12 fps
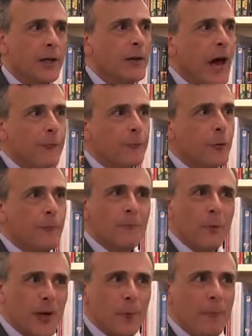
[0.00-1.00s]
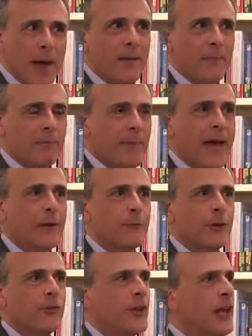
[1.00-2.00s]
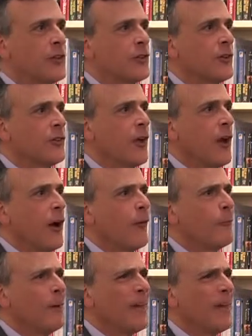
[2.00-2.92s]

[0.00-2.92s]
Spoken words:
not for real manifestations of